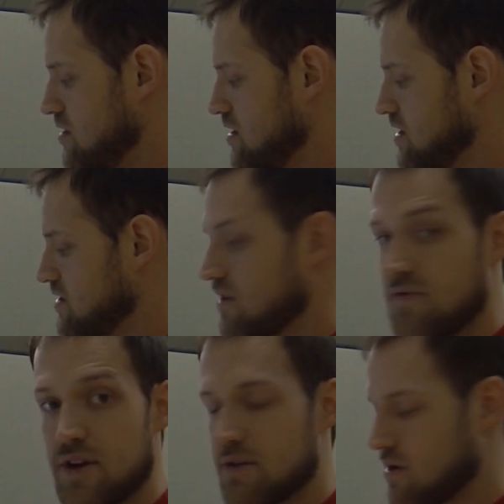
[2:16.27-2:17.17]
the Nissan
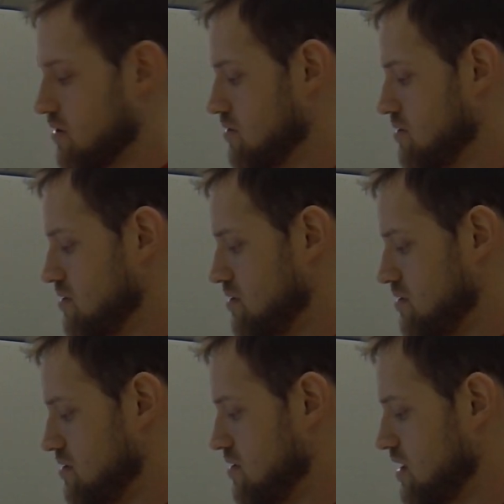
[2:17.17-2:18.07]
Figaro,
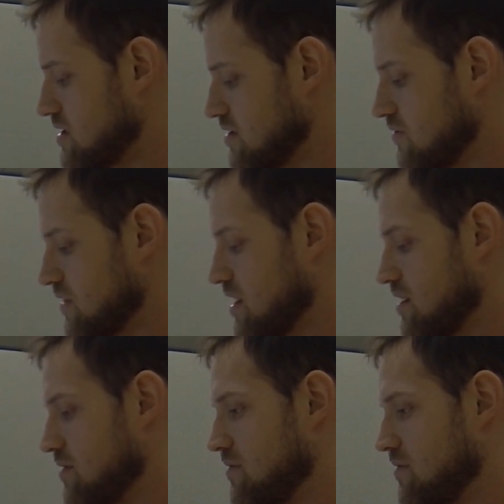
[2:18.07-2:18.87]
a Silvia,